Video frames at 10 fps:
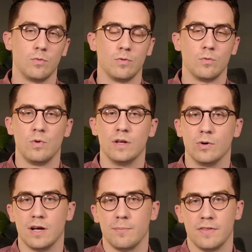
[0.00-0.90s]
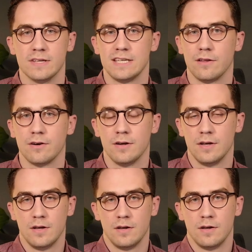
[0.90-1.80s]
win one up on the seller
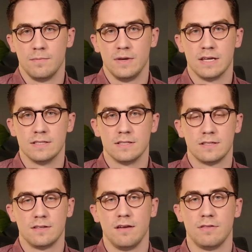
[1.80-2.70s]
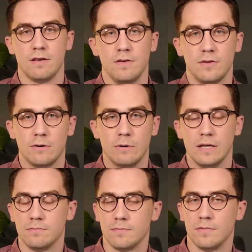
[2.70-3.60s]
because if they feel that
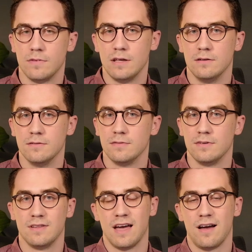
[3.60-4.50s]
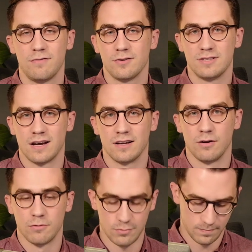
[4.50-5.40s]
way, then that offer is not going to
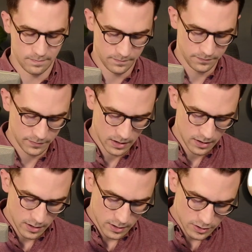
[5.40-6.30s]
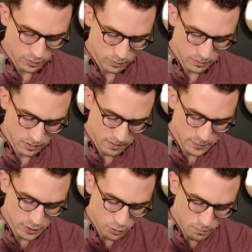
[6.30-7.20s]
go through. So the
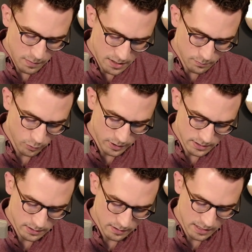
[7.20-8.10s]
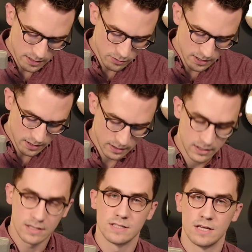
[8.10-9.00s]
two main points that you need to
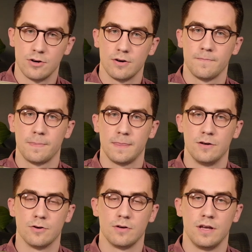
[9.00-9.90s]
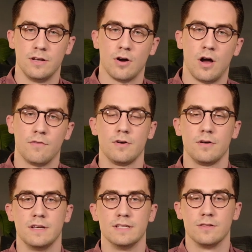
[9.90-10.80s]
consider in your in your
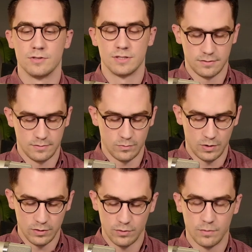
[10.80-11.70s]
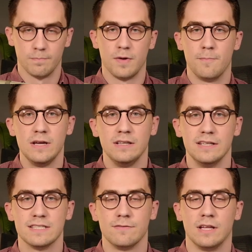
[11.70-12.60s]
offer is there's we went through a, a big
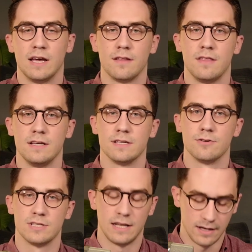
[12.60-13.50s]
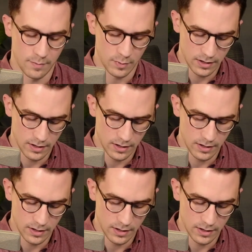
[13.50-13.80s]
list of a lot of things that you're setting up,